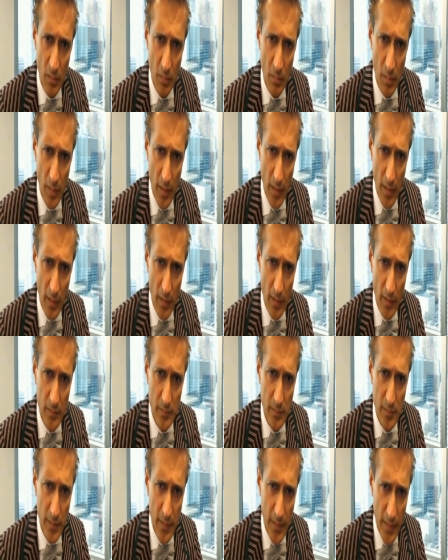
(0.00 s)
where
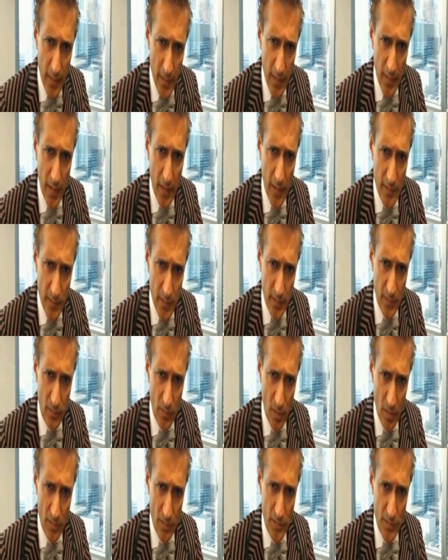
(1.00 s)
AI
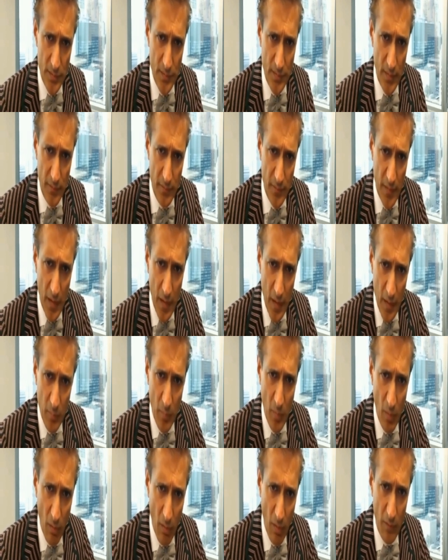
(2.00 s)
technologies have
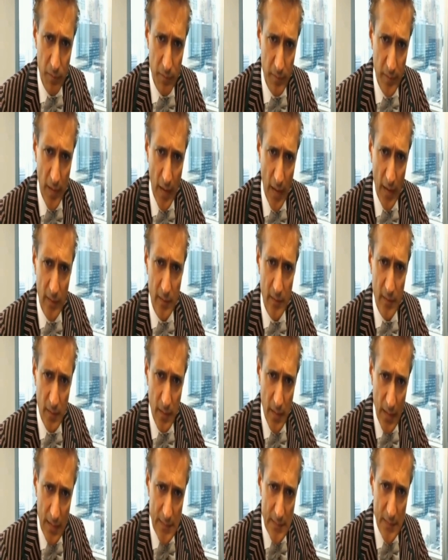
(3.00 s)
come off that
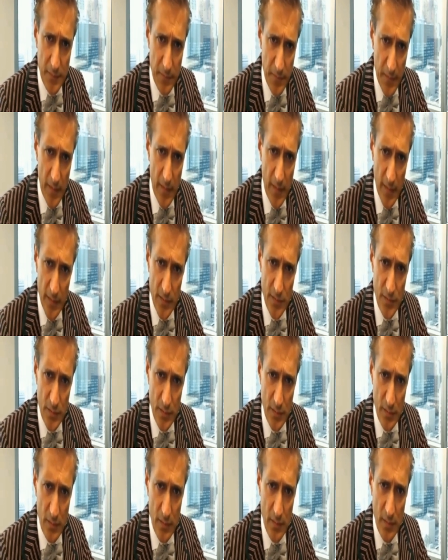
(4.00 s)

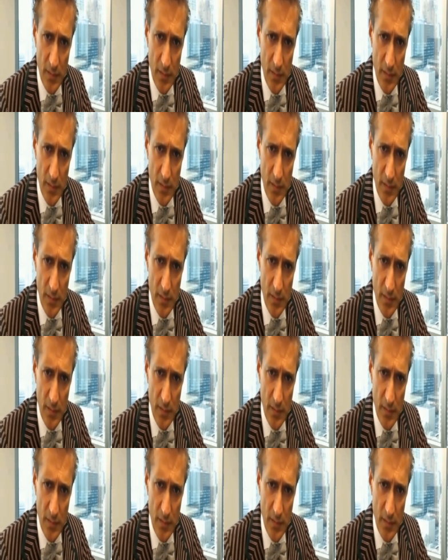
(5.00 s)
classification,